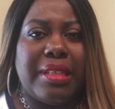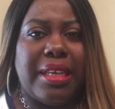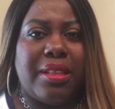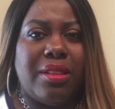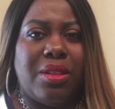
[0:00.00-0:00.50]

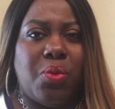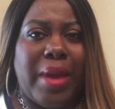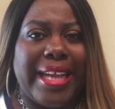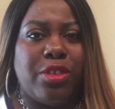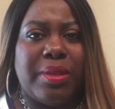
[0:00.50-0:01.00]
like the
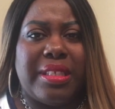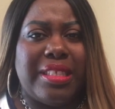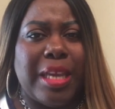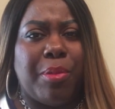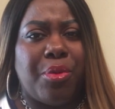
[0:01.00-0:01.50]
wax was
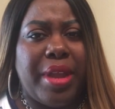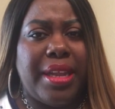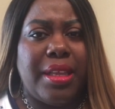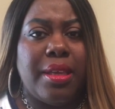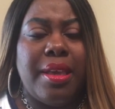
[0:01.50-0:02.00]

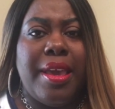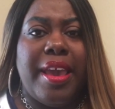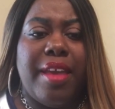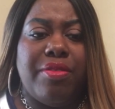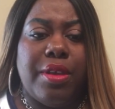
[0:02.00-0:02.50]
separating,
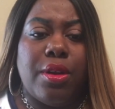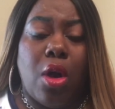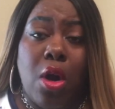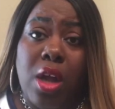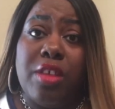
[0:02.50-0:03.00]
and then
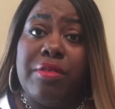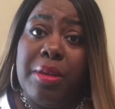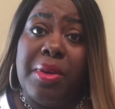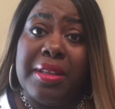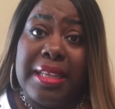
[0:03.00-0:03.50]
all of
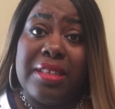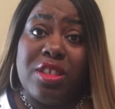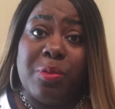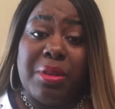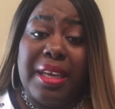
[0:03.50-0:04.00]
them on that
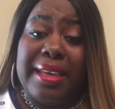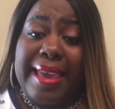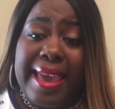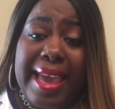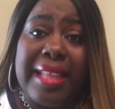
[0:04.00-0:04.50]
display
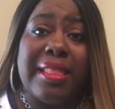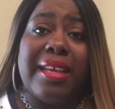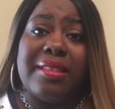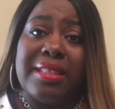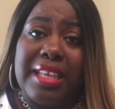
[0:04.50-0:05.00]
had
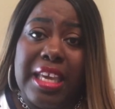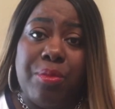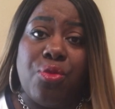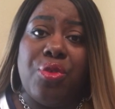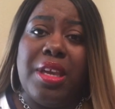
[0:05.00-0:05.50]
that
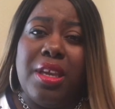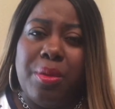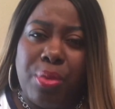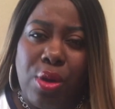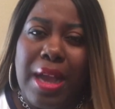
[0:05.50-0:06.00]
same
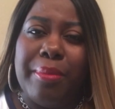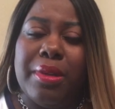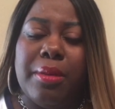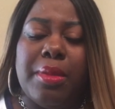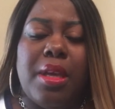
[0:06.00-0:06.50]
ring
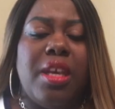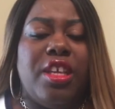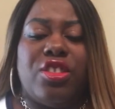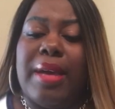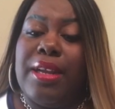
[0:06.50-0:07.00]
problem.
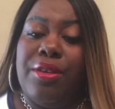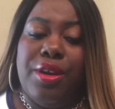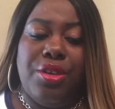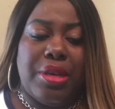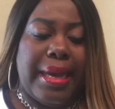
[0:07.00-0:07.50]
So
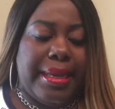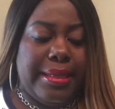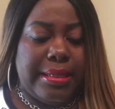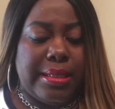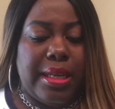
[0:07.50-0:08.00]
I don't know, you
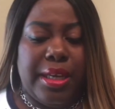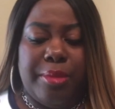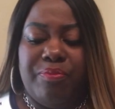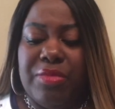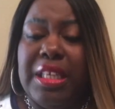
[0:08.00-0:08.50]

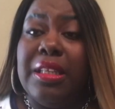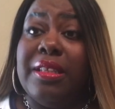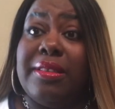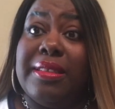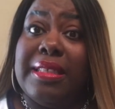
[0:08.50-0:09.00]
guys.
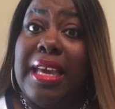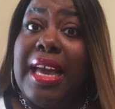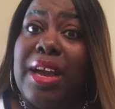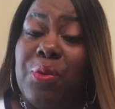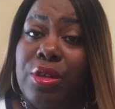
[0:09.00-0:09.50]
Needless to say,
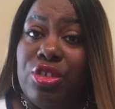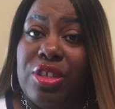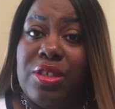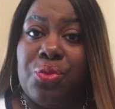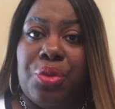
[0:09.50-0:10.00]
I will
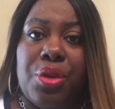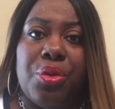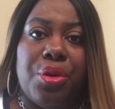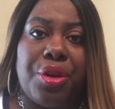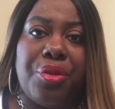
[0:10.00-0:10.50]
just
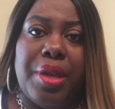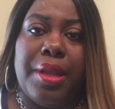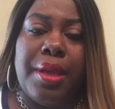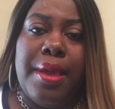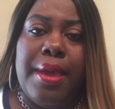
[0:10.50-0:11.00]
reorder
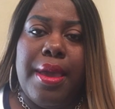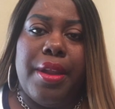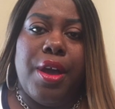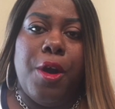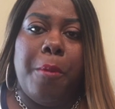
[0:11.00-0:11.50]
it
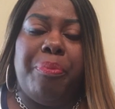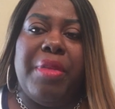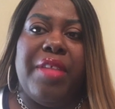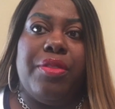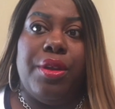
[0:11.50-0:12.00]
and hope
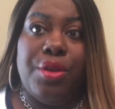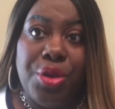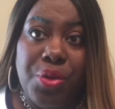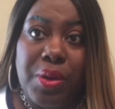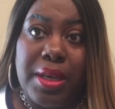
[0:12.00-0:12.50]
that the
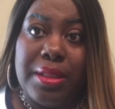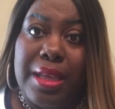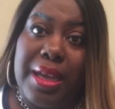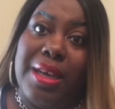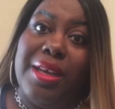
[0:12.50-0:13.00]
new one
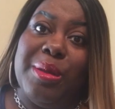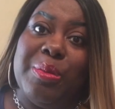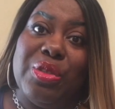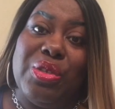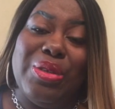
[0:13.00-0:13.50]
that
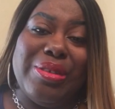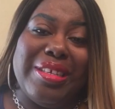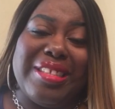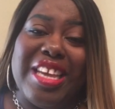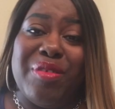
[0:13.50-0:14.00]
comes, you know,
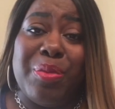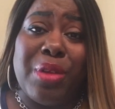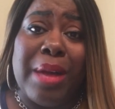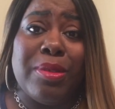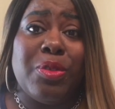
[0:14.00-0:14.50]
doesn't have any
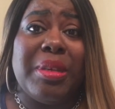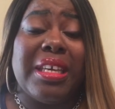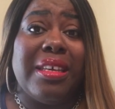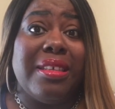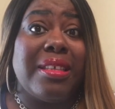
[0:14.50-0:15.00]
problems,
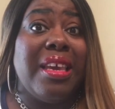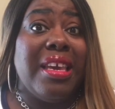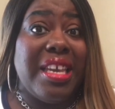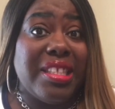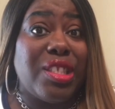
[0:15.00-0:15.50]
because
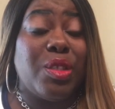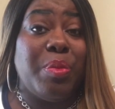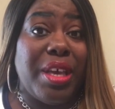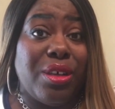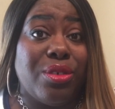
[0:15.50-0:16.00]
it
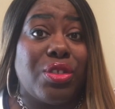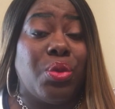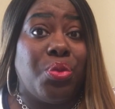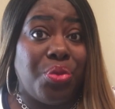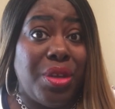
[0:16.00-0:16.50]
smells
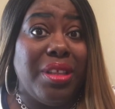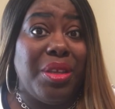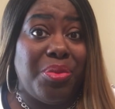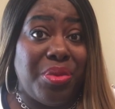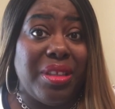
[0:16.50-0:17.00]

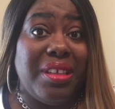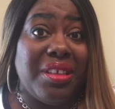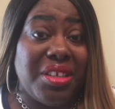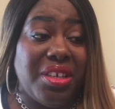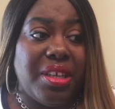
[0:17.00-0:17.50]
really, really
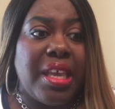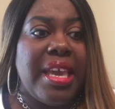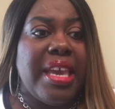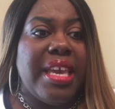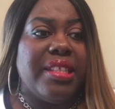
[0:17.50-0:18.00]
good.
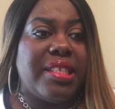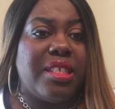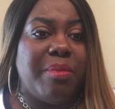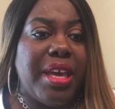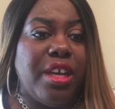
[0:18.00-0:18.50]
It
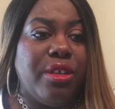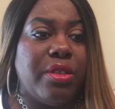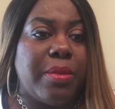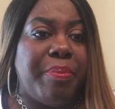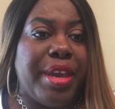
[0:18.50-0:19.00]

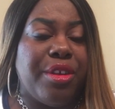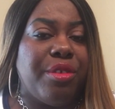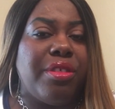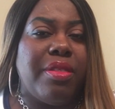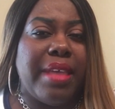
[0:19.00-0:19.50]
smells
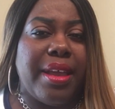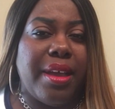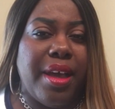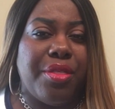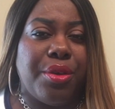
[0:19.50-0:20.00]
better than that
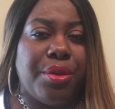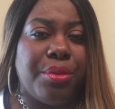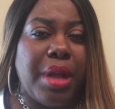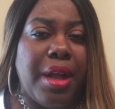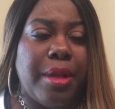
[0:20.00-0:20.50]
other,